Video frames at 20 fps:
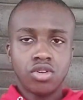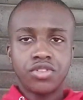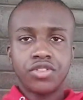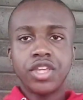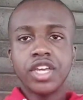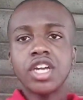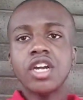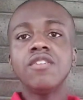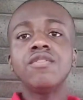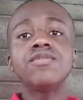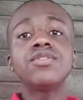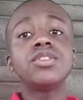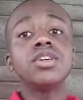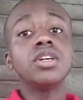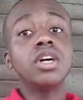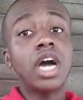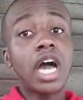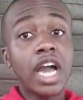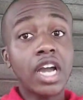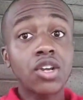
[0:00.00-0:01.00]
Think of
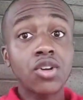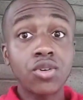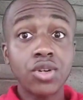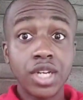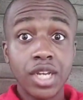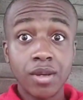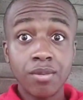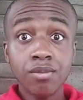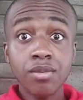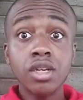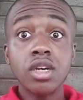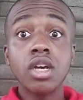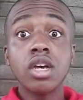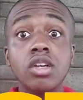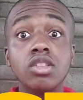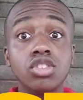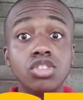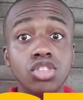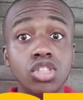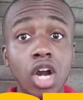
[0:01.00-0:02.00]
the acronym
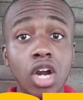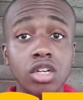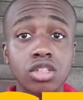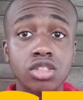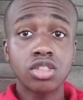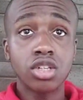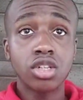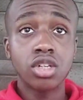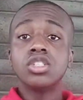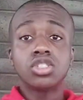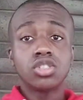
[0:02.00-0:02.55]
doctor.